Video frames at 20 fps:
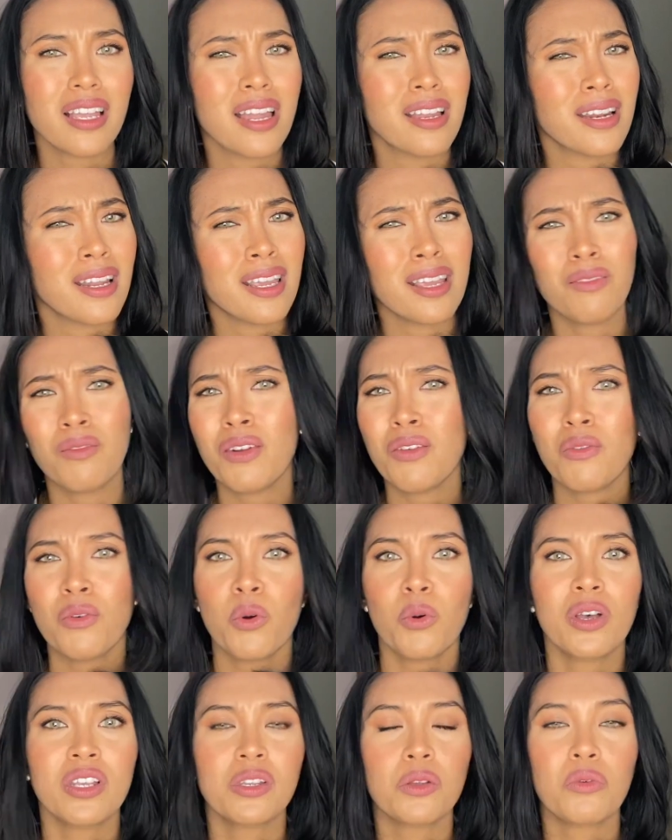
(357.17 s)
And even if
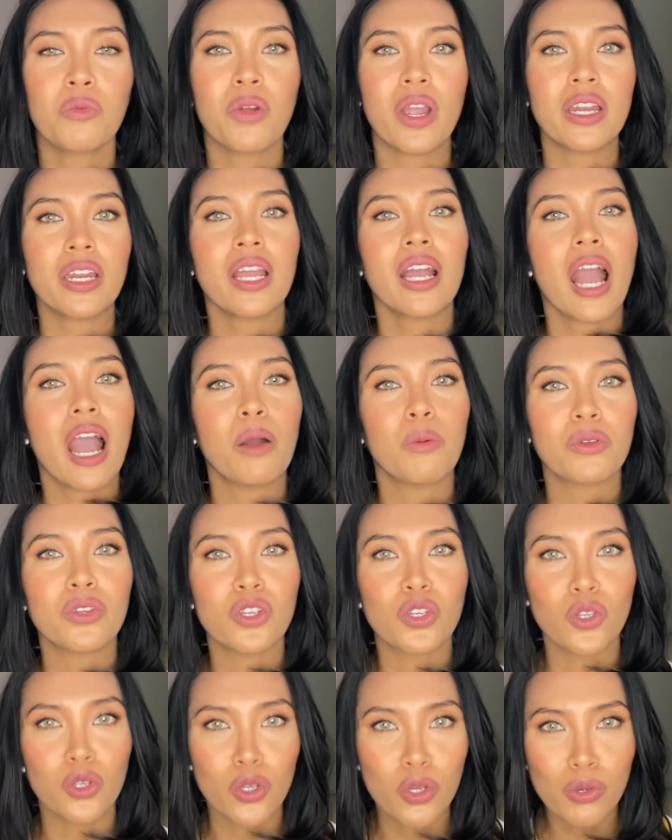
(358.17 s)
it wasn't raining, I would
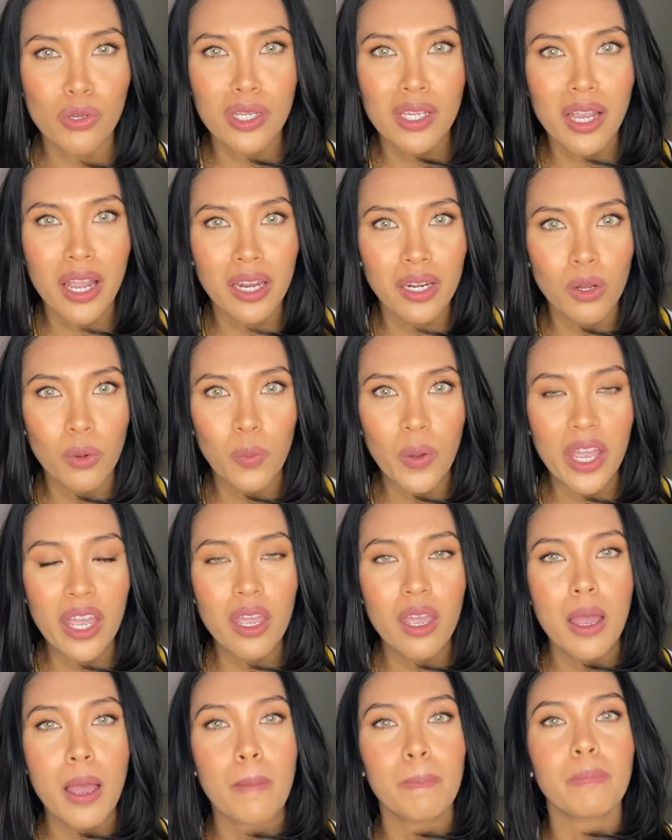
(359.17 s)
just use it anyway
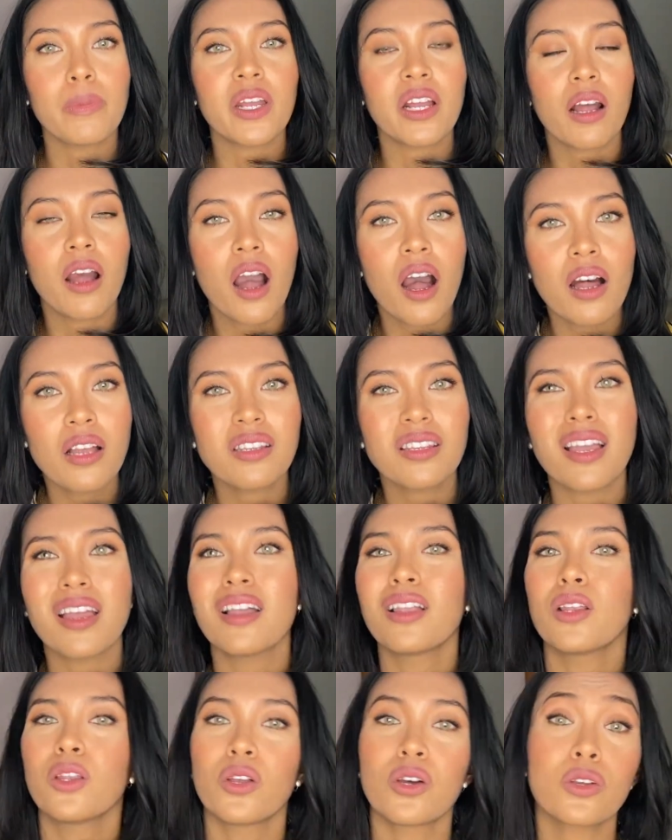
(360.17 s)
because
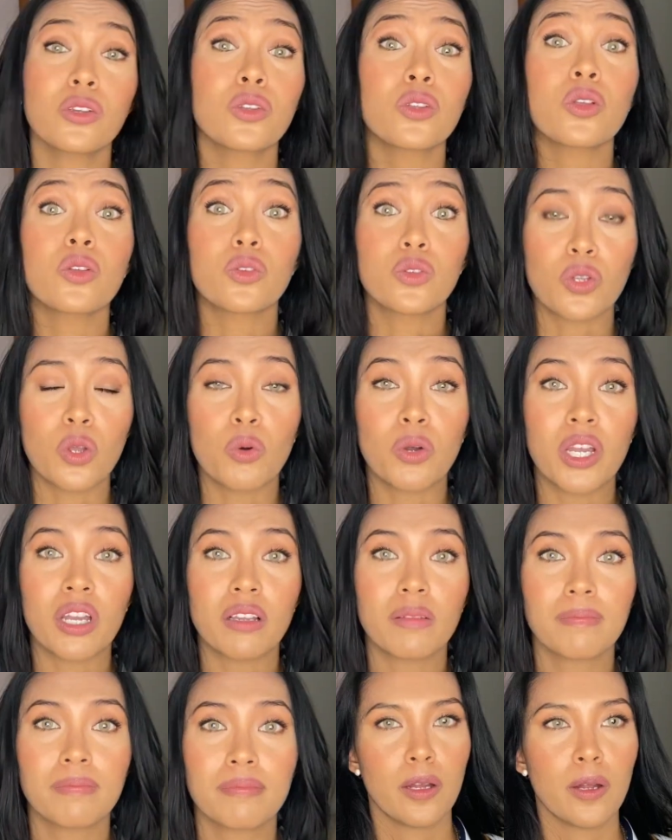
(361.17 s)
it looks so
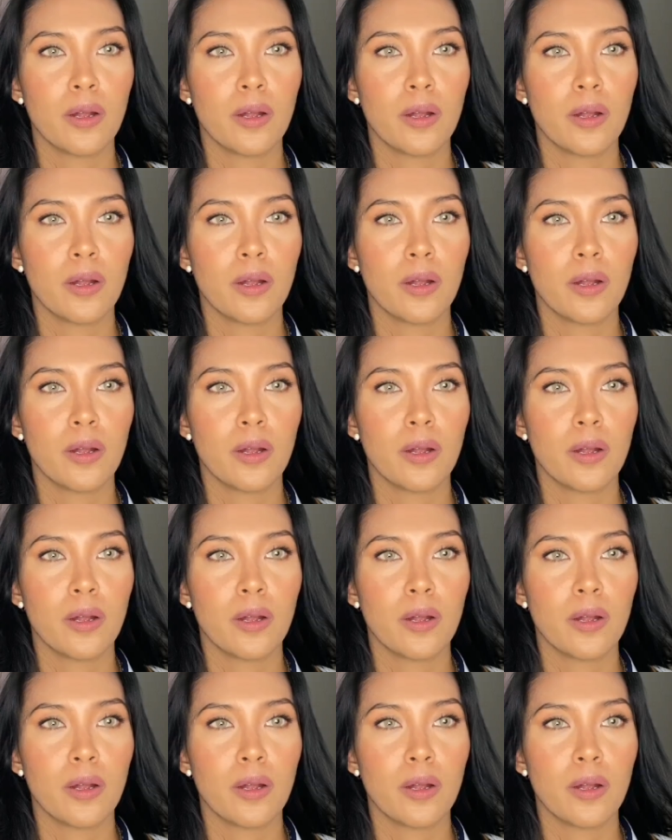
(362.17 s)
good.